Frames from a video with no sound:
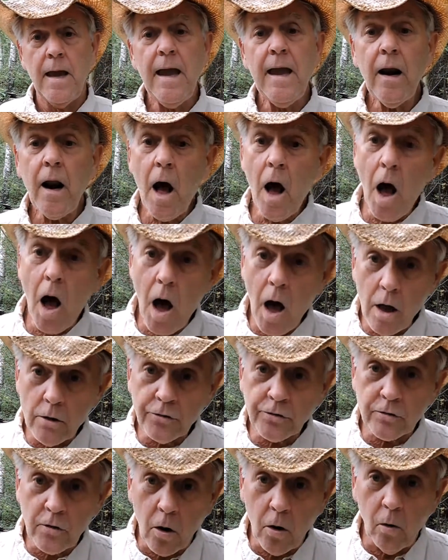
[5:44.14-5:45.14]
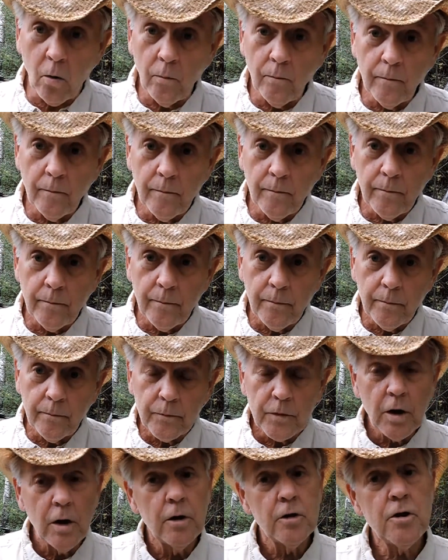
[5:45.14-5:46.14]
And also
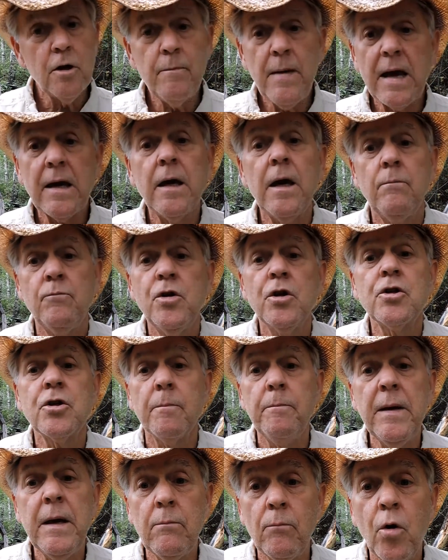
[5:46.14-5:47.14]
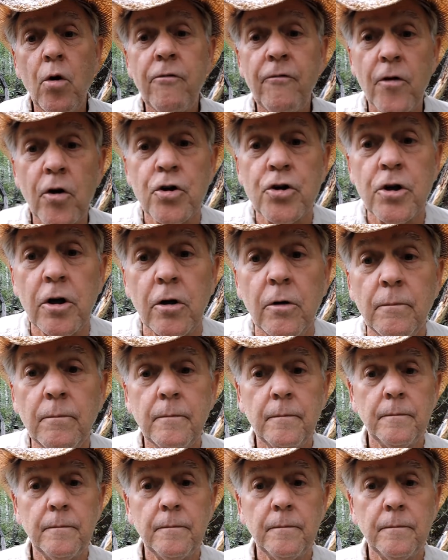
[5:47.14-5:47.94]
to make him just a bit more functional.